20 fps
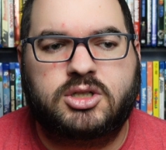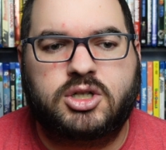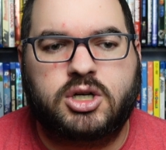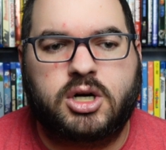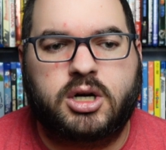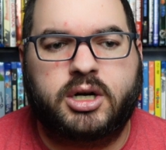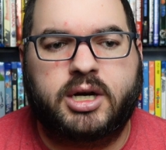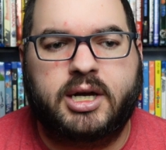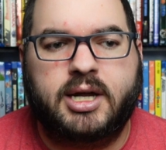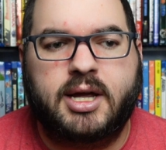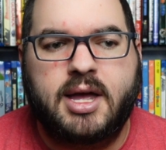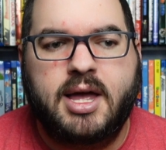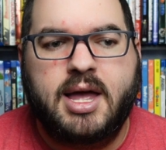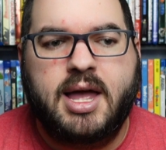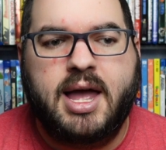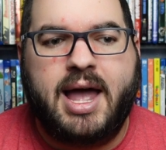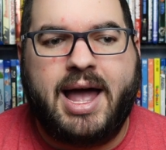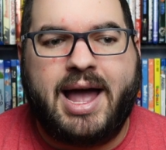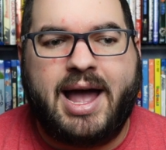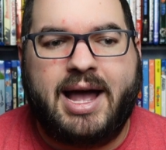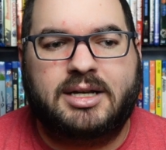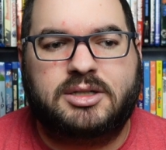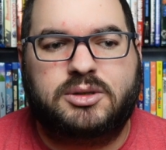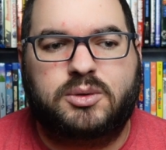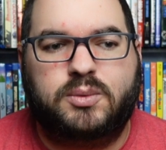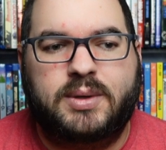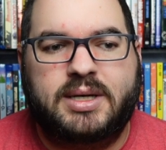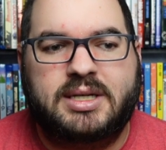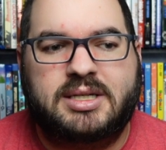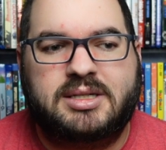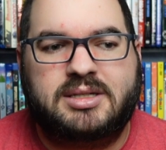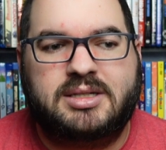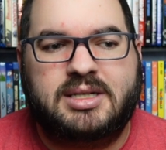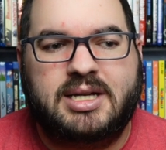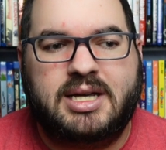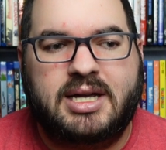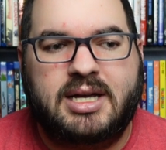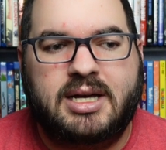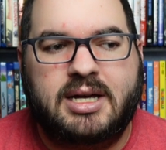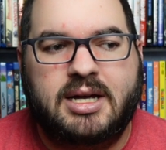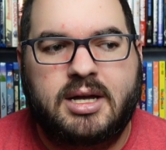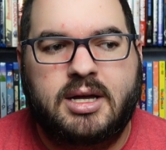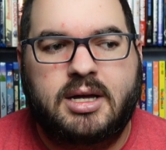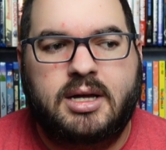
journey as we see